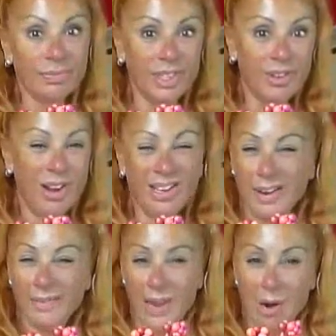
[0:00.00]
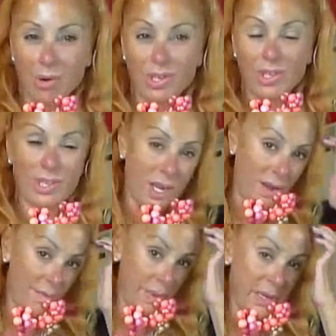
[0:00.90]
you know how I like flowers and
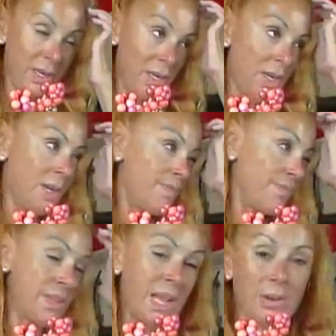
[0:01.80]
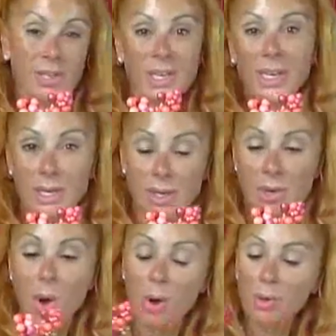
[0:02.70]
stuff, but now it's getting
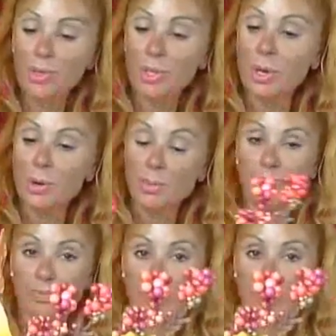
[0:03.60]
cold, so,